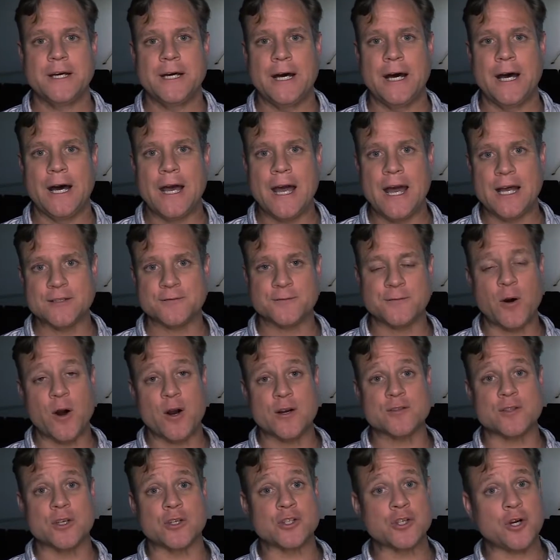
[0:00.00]
As far
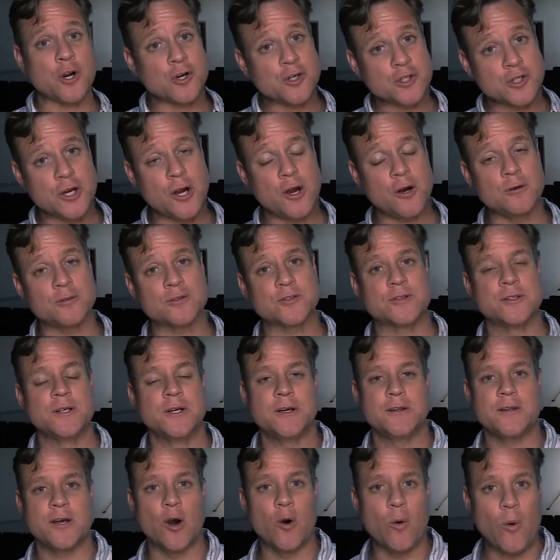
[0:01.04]
as the church goes,
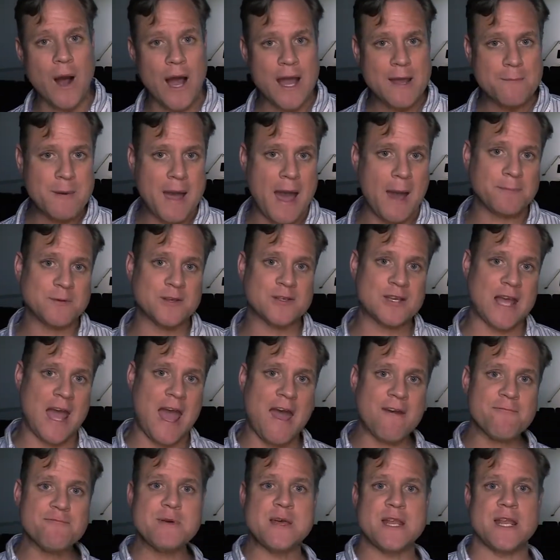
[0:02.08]
the Hawaii Baptists
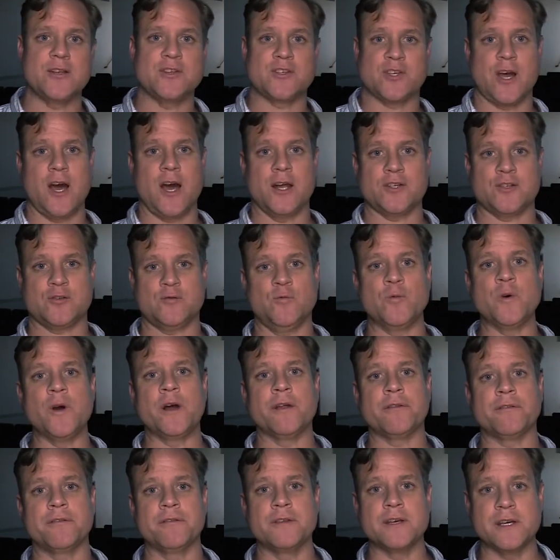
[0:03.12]
have been in touch
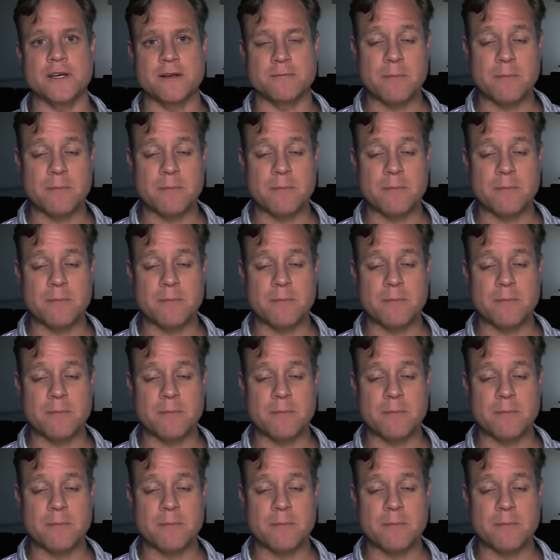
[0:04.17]
with the